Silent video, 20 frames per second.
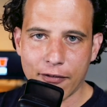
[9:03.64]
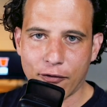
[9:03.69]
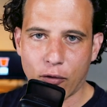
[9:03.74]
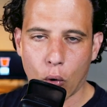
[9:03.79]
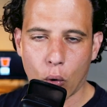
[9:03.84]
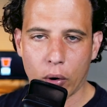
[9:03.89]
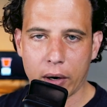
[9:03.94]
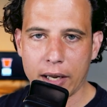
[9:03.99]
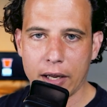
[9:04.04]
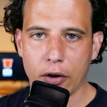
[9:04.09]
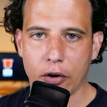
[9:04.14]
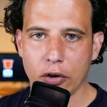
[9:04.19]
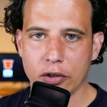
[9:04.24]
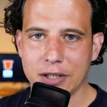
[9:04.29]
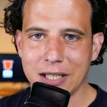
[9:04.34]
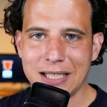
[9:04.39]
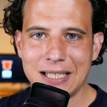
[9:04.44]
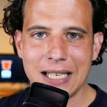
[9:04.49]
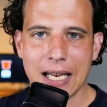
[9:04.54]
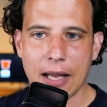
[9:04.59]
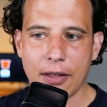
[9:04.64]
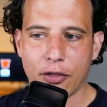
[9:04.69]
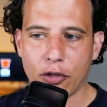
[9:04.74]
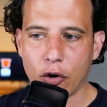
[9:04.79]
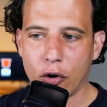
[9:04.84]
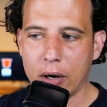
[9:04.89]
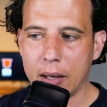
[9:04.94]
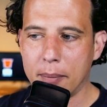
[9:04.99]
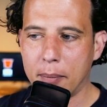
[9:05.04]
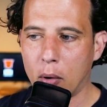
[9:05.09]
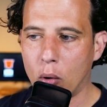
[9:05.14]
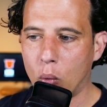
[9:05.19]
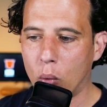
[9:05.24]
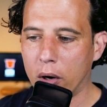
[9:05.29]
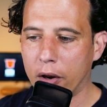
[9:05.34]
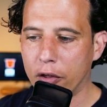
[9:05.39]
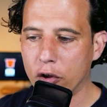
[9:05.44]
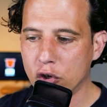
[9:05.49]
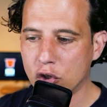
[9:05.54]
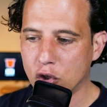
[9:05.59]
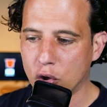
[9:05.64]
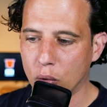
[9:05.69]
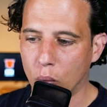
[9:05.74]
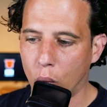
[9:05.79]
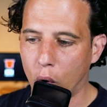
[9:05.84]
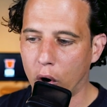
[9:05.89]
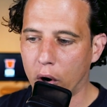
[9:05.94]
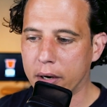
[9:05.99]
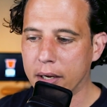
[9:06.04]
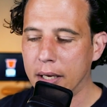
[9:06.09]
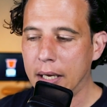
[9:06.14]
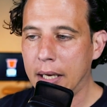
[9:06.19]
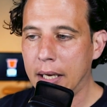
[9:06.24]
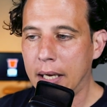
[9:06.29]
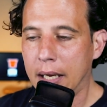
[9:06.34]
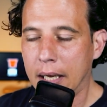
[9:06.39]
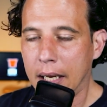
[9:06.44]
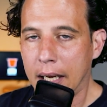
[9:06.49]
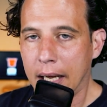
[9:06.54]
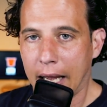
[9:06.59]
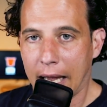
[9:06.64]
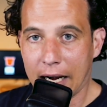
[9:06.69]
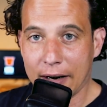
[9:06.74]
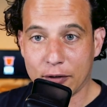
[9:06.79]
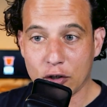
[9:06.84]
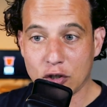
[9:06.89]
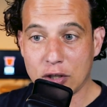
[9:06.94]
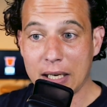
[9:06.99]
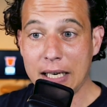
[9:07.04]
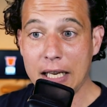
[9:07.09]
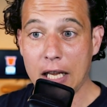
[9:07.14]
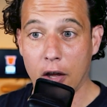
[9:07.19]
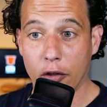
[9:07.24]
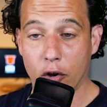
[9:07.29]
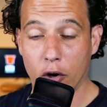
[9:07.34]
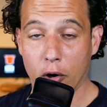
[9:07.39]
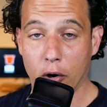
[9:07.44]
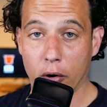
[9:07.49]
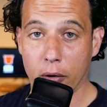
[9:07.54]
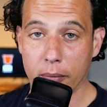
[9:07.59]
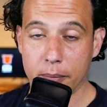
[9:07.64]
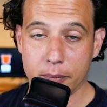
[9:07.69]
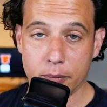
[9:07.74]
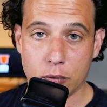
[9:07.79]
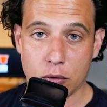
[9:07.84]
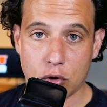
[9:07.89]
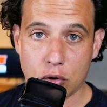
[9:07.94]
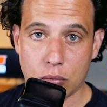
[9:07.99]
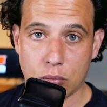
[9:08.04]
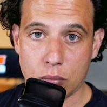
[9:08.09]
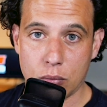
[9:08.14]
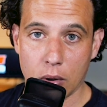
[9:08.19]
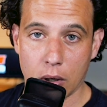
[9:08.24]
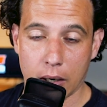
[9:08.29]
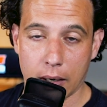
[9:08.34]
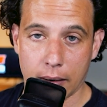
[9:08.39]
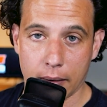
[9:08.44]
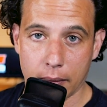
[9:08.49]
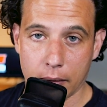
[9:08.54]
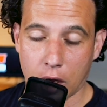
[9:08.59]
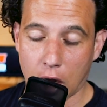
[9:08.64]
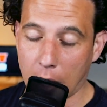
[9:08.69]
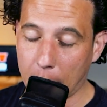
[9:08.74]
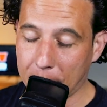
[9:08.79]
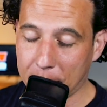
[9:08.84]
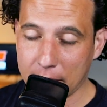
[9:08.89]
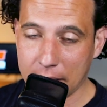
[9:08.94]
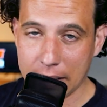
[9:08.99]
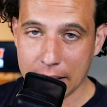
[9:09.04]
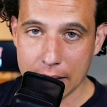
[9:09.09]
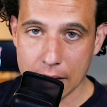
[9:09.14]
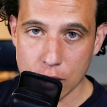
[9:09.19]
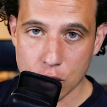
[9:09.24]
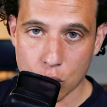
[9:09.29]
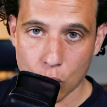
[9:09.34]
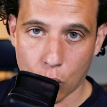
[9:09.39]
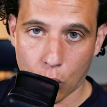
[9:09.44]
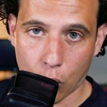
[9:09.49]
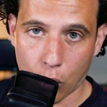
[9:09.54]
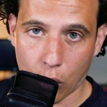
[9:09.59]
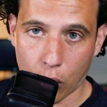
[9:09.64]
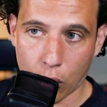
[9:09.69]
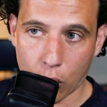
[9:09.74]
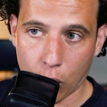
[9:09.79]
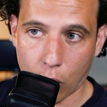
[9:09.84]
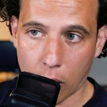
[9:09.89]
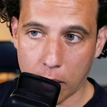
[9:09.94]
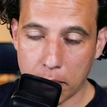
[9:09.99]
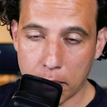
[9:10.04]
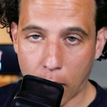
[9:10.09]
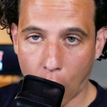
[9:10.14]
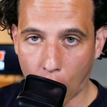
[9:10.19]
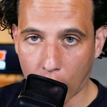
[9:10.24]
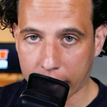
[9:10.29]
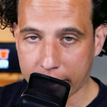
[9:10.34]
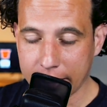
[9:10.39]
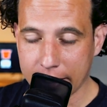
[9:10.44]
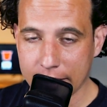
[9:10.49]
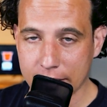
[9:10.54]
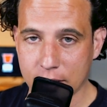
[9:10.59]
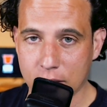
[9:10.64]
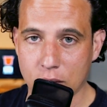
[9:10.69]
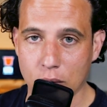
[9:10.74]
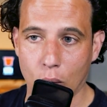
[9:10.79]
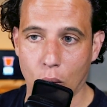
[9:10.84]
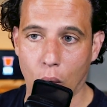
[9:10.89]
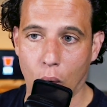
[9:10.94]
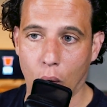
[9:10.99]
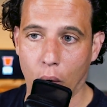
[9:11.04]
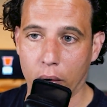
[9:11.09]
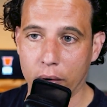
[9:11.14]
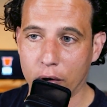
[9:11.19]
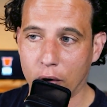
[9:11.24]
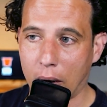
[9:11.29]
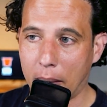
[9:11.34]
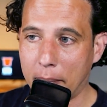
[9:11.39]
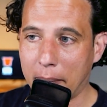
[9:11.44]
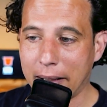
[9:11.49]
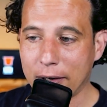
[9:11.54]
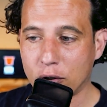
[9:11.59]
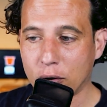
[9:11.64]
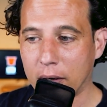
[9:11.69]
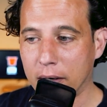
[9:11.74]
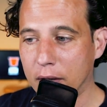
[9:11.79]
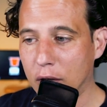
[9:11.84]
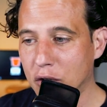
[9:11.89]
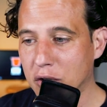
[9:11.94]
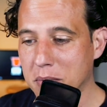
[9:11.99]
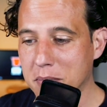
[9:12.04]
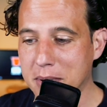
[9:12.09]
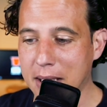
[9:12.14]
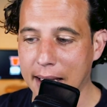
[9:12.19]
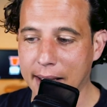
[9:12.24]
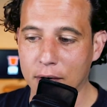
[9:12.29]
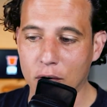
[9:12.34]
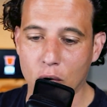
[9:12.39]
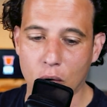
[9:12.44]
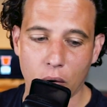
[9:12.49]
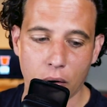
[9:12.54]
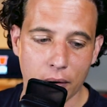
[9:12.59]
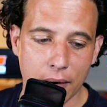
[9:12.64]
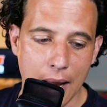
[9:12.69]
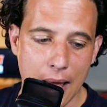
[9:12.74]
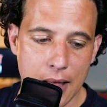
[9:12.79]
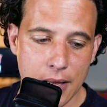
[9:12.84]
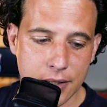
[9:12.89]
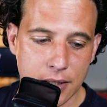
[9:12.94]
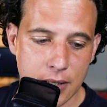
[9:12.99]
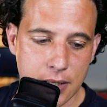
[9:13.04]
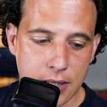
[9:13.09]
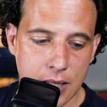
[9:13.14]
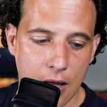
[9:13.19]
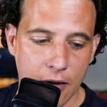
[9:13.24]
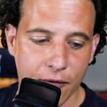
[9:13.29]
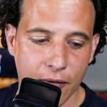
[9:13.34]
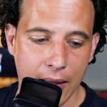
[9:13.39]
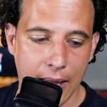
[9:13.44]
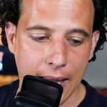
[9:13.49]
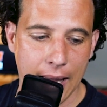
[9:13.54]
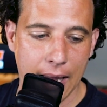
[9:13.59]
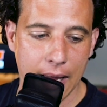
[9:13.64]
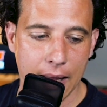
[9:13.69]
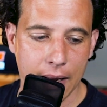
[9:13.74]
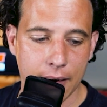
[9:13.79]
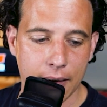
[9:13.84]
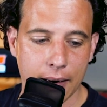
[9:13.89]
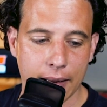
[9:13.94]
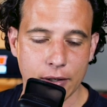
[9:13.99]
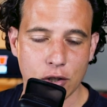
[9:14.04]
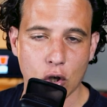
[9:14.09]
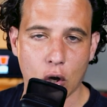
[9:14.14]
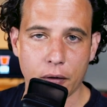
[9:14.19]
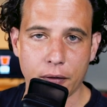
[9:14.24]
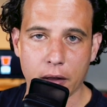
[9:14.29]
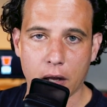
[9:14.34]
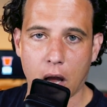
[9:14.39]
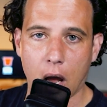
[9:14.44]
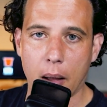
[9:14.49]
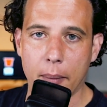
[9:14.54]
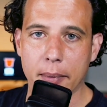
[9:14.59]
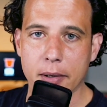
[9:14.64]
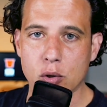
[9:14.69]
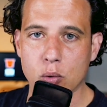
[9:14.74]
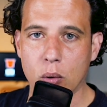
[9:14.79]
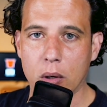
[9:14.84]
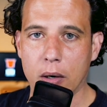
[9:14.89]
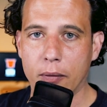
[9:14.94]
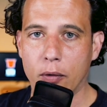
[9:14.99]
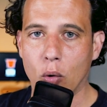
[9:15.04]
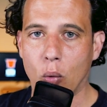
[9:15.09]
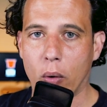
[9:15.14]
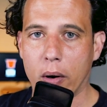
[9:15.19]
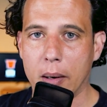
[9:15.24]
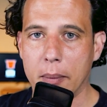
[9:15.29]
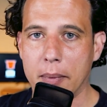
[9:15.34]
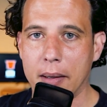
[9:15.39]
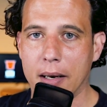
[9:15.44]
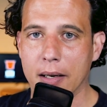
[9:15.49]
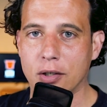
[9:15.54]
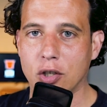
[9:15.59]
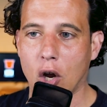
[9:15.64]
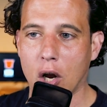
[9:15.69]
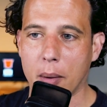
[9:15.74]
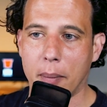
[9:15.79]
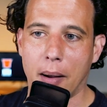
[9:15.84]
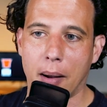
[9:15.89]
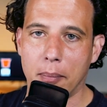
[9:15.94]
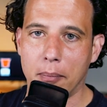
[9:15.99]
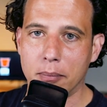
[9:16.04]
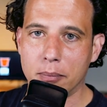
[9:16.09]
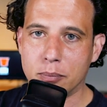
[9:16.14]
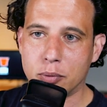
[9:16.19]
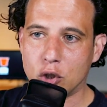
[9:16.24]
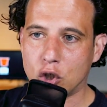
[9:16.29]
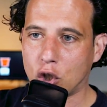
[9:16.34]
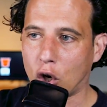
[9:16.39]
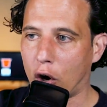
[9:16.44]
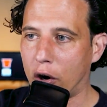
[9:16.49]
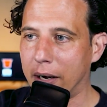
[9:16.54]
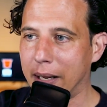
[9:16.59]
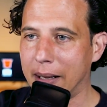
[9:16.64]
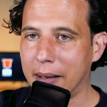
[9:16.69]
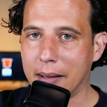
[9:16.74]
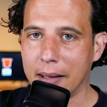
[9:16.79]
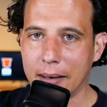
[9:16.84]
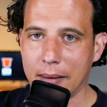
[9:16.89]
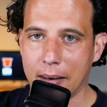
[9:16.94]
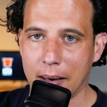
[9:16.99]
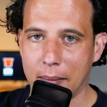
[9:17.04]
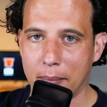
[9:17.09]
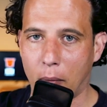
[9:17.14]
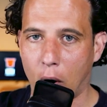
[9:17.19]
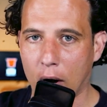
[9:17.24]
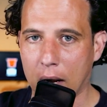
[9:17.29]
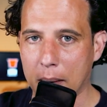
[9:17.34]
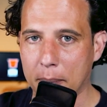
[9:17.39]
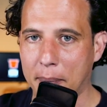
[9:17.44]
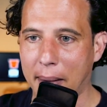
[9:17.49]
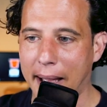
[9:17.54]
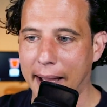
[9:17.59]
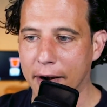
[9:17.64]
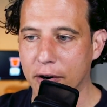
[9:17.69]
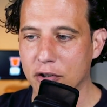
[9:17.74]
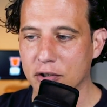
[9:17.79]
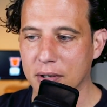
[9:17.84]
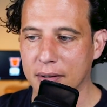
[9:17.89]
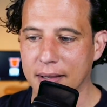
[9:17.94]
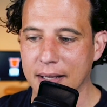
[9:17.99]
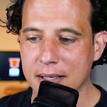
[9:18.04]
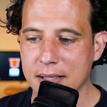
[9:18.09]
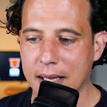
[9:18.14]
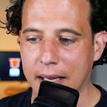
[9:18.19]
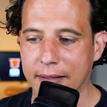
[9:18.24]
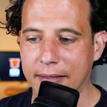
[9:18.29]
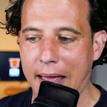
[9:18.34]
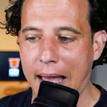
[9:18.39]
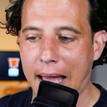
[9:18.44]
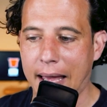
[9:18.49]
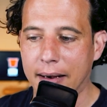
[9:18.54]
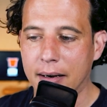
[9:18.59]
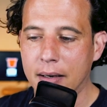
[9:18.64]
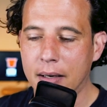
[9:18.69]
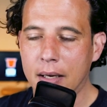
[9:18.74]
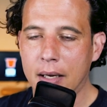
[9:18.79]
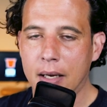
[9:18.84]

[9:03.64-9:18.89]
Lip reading: 40 or DTA 30, but one of those should work. And if there's any other companies or markets, or I might try to do some technical analysis stuff. I saw in the comments one of you wanted me to talk about charting and market patterns and things like that,